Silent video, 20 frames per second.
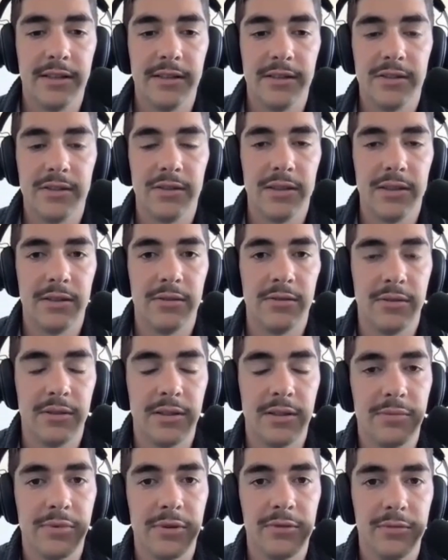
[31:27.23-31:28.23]
So
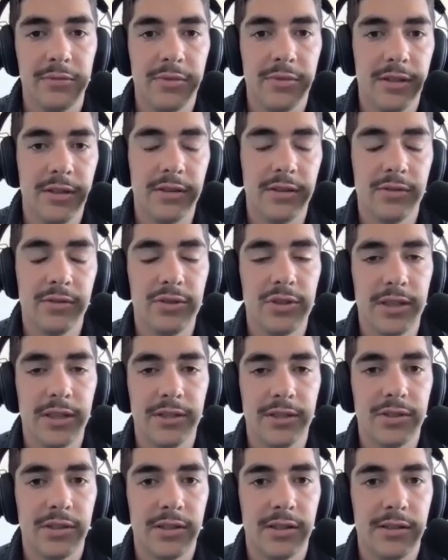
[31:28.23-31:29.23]
that'd probably be the other
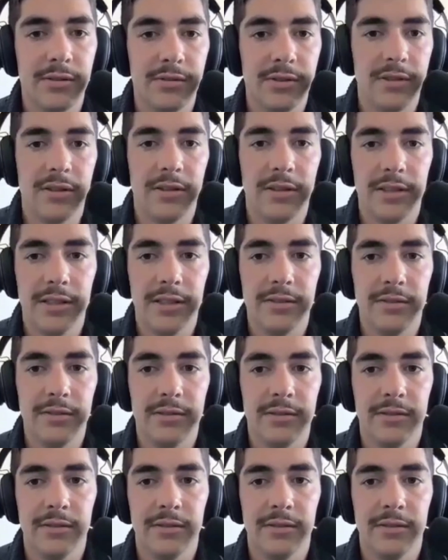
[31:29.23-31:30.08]
challenge that I would call out.